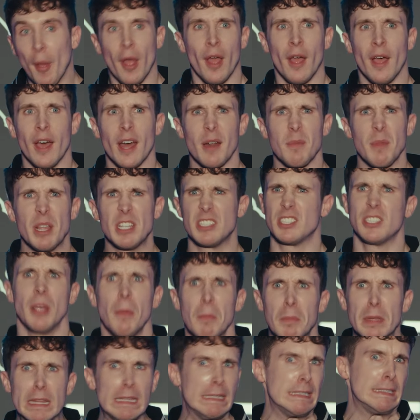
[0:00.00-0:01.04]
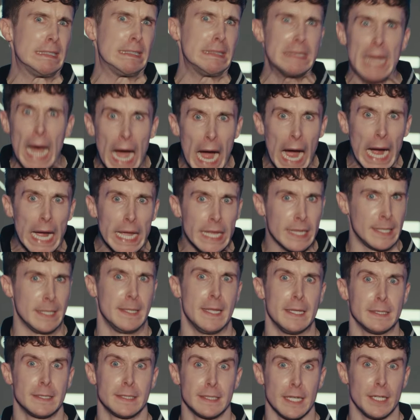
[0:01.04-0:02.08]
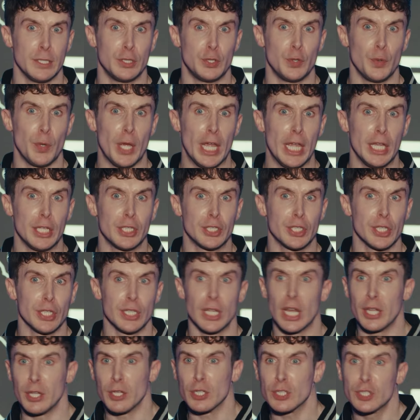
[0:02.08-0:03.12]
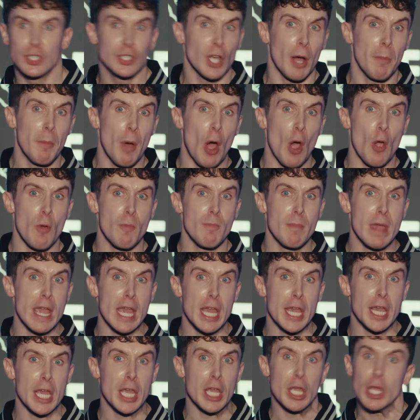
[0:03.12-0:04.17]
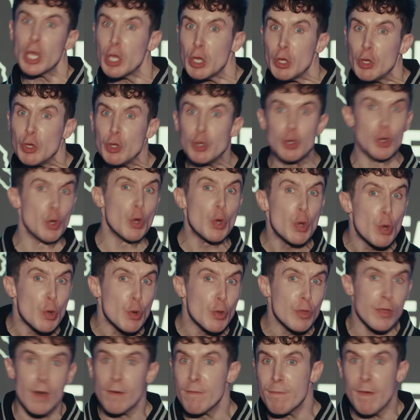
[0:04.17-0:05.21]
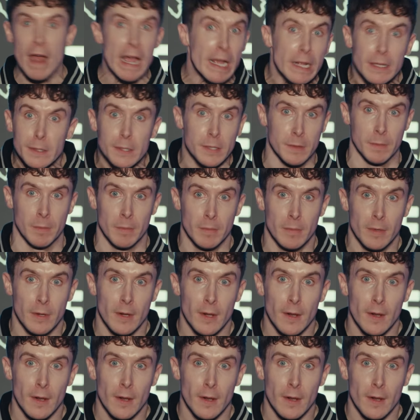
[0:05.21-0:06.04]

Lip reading: And I'm like, somebody's died in this situation and you're somehow making you the victim.